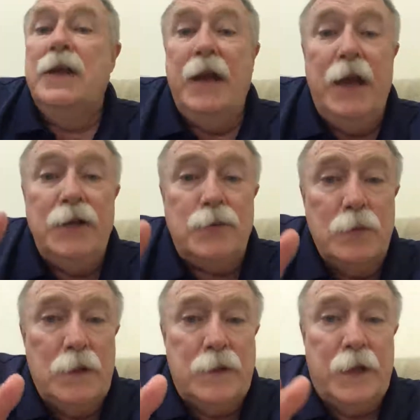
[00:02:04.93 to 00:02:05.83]
These
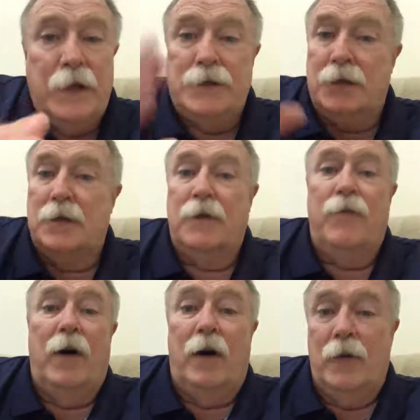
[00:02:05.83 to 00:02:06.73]
were the things that
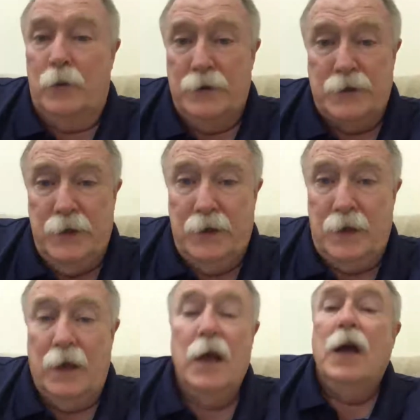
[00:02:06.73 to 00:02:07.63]
the Father was
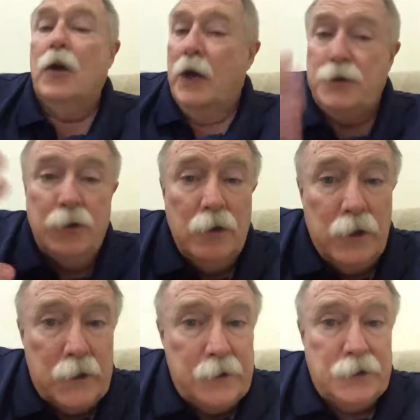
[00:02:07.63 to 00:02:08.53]
thinking. As you
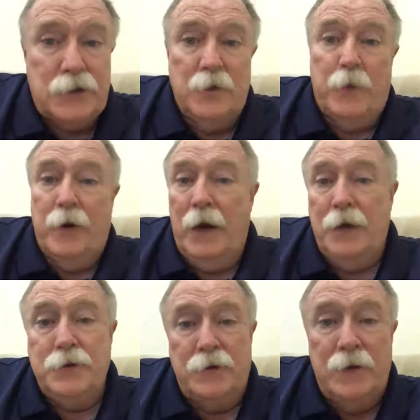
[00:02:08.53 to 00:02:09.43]
look at this
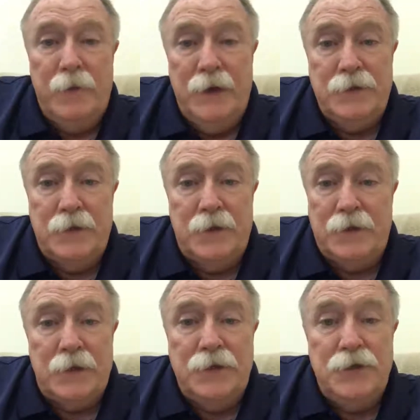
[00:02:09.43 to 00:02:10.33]
supernatural dimension
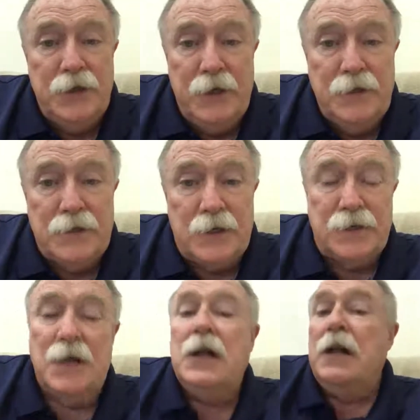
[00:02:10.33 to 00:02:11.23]
that's in
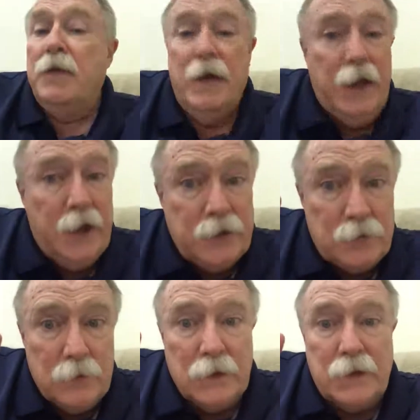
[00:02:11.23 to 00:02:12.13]
Jesus,
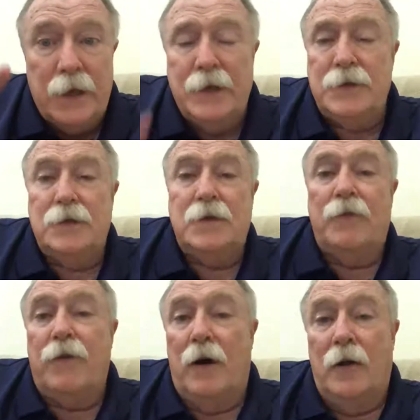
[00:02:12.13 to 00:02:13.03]
these were the things that
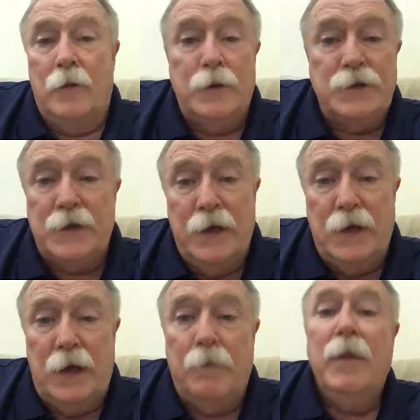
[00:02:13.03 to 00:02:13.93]
the Father was
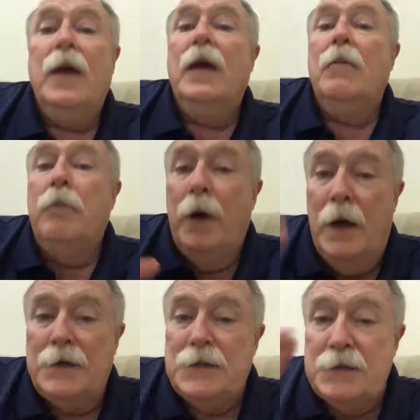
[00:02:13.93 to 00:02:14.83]
thinking.
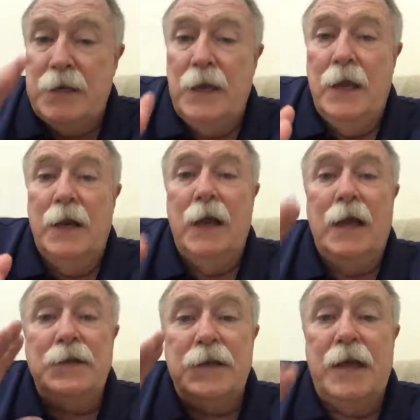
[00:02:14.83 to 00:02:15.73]
But sin
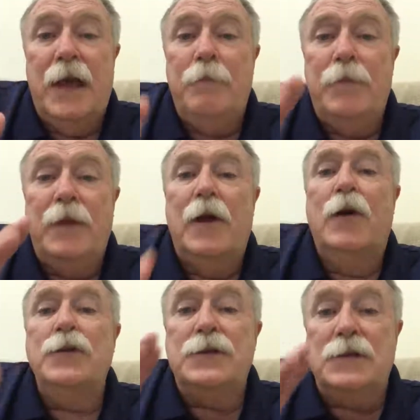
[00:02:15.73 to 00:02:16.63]
has kept
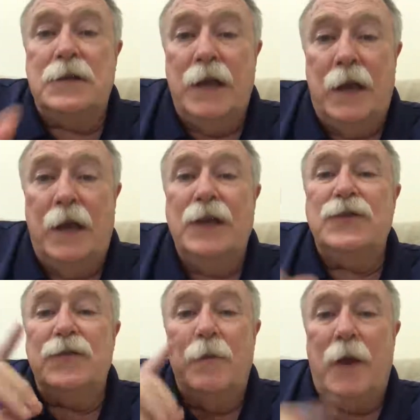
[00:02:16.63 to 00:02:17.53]
those
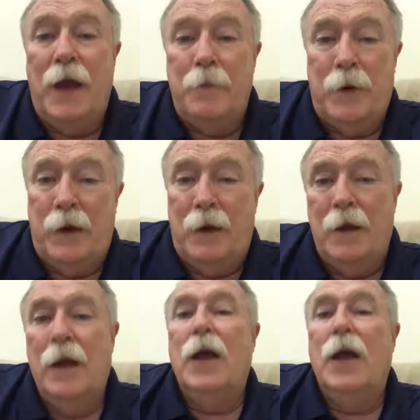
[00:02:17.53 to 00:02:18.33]
things from happening.